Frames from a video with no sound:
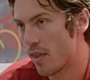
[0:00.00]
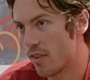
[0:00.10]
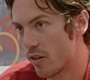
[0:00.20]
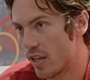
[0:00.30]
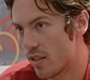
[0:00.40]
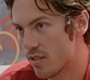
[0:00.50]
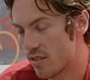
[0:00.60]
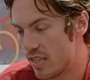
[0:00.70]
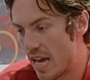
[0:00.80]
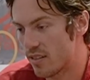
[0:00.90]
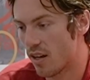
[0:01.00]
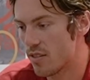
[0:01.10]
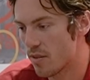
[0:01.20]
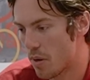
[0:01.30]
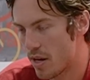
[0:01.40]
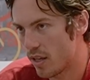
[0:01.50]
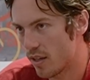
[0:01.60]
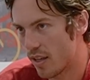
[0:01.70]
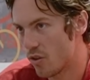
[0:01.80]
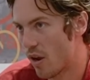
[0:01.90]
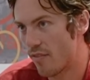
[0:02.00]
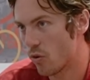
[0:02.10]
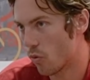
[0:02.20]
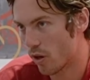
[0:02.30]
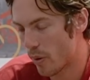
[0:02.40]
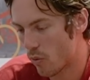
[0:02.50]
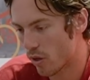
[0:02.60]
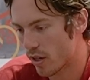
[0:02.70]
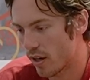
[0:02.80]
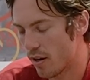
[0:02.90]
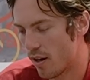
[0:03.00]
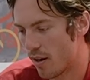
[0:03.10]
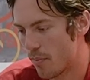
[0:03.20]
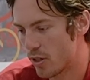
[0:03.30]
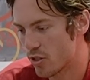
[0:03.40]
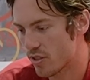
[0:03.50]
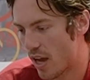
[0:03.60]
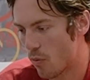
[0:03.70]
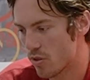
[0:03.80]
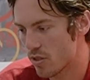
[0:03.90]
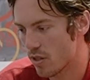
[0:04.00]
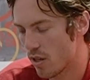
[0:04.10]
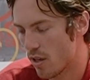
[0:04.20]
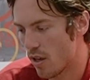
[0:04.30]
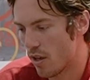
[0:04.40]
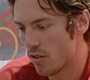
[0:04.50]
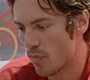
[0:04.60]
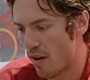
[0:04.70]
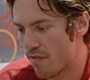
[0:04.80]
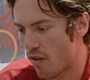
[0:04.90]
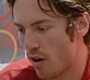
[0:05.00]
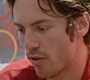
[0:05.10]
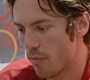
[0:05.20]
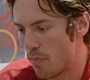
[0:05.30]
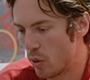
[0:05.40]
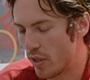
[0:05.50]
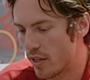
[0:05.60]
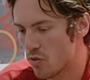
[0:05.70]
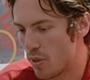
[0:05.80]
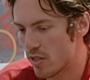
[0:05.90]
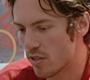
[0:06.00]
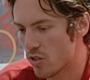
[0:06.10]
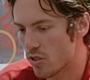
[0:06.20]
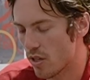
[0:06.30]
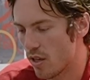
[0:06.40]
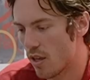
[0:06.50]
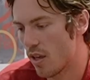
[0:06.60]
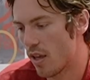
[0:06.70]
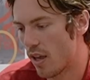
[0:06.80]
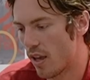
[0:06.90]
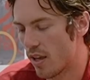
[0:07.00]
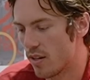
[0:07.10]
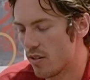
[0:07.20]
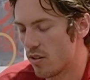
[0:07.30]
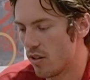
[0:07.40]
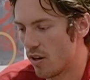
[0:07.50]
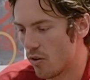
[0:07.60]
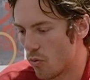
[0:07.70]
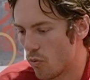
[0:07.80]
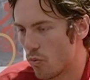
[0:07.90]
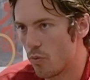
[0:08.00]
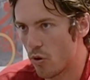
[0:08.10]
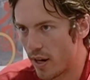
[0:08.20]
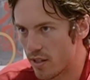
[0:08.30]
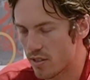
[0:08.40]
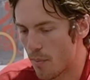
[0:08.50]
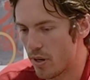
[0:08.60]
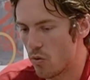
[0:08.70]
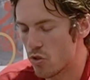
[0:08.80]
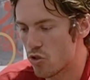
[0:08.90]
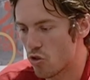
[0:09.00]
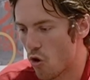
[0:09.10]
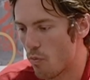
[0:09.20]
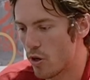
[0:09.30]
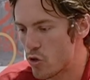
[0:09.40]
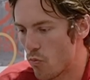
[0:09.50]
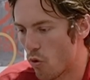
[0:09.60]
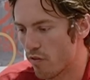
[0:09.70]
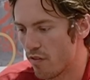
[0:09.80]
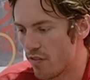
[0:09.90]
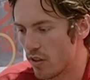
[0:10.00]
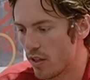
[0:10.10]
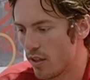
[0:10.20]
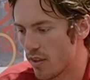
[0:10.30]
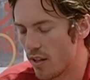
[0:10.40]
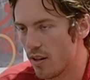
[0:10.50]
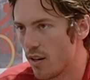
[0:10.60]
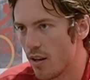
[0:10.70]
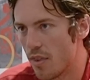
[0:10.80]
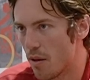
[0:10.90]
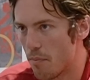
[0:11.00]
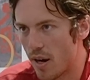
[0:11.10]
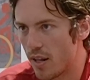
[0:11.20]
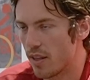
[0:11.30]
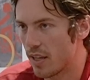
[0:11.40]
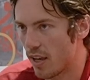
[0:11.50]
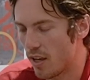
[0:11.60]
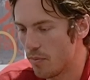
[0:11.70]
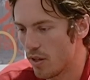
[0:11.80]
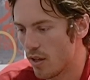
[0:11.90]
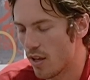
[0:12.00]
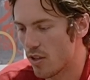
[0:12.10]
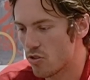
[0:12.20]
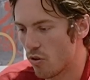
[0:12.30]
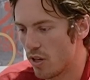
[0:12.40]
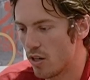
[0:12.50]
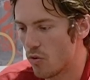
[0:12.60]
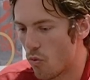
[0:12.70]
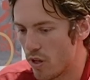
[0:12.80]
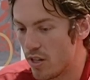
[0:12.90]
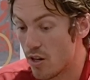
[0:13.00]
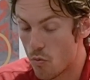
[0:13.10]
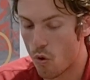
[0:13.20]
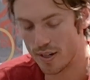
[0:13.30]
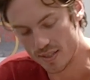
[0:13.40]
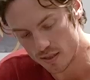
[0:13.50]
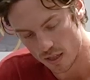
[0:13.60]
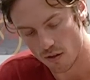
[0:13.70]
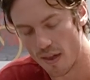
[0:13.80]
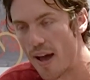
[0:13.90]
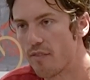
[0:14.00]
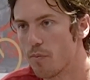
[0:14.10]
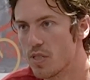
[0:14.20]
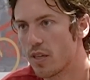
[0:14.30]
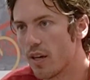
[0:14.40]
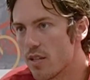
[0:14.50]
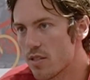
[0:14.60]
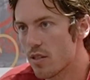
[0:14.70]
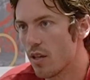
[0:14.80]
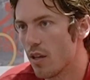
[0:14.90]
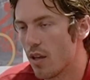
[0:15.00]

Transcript: their kids get tons of money and don't have to worry about working. Um, but just that was to my father building his business and you know creating his company was so much more fulfilling than the money that came, and so he didn't he didn't want to steal that from his kids.